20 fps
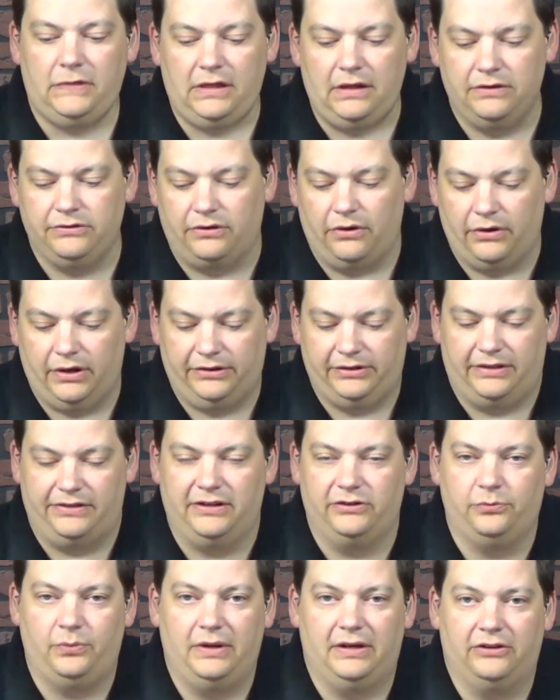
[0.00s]
So, like I said,
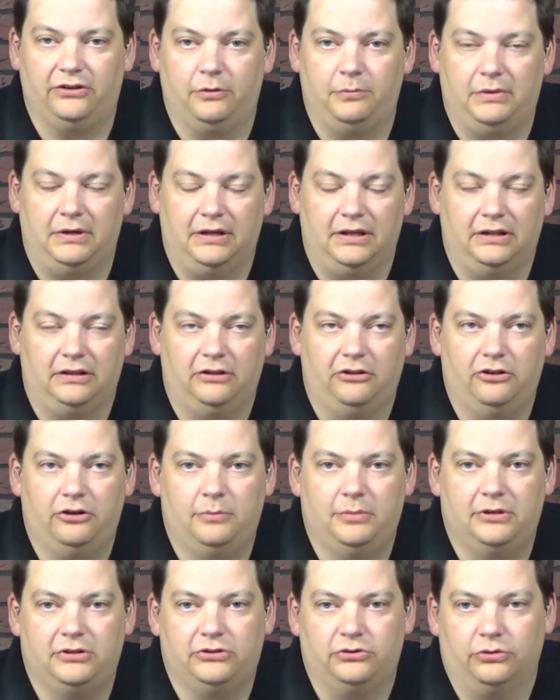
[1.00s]
this week's going to be a little
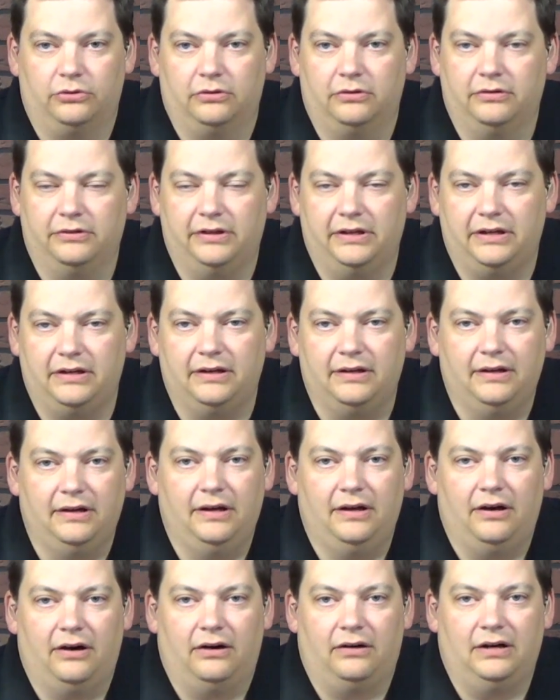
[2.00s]
bit shorter than
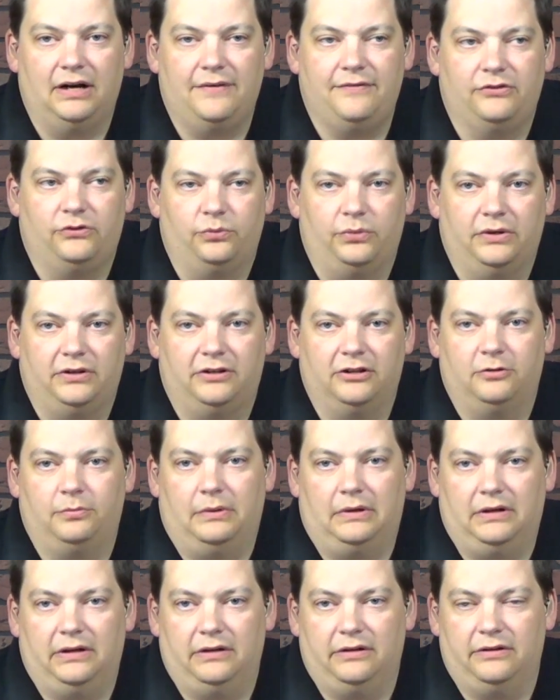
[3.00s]
our average week just
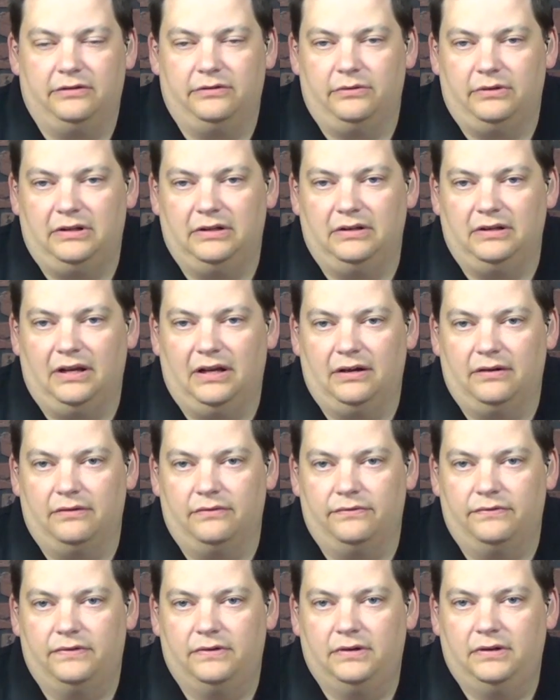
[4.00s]
because we didn't
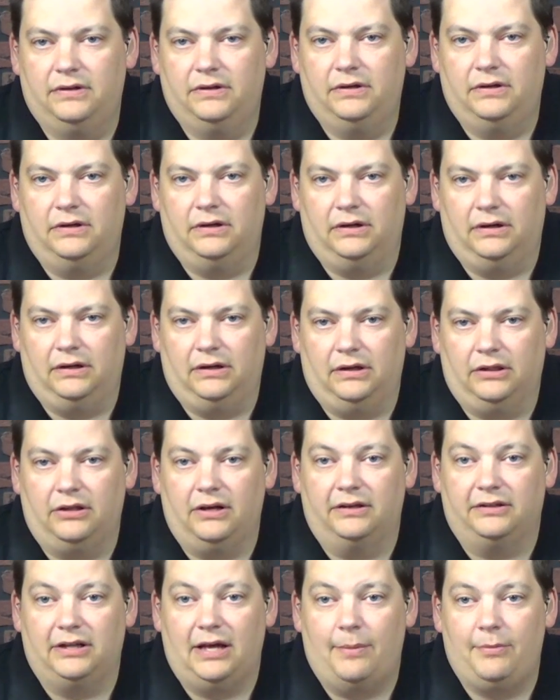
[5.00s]
have a lot
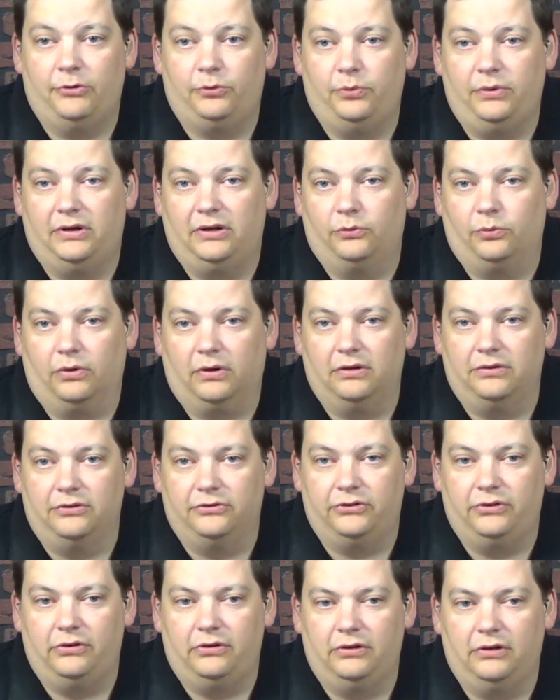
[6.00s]
of time this week because working in the
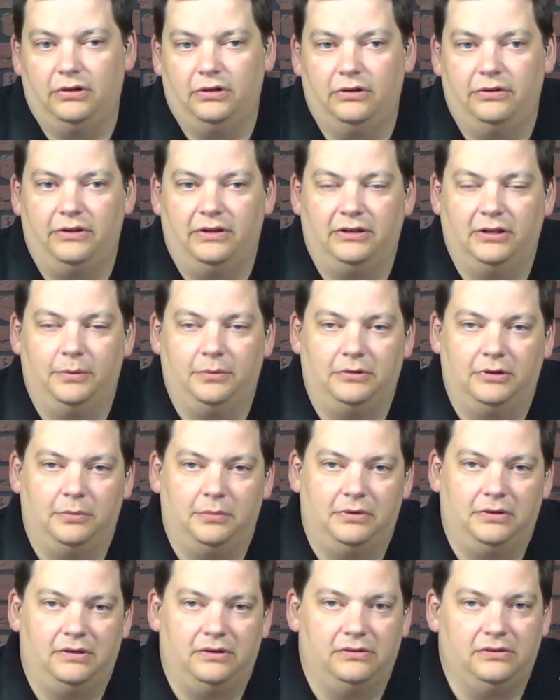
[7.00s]
studio, and then
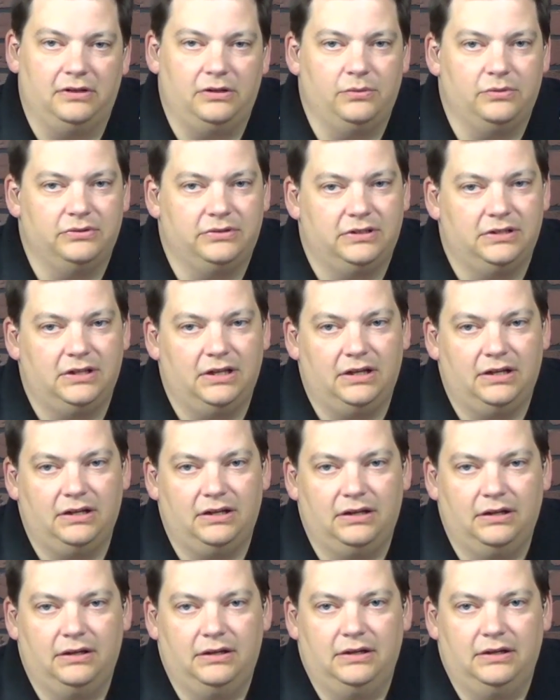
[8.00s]
WWDC was today.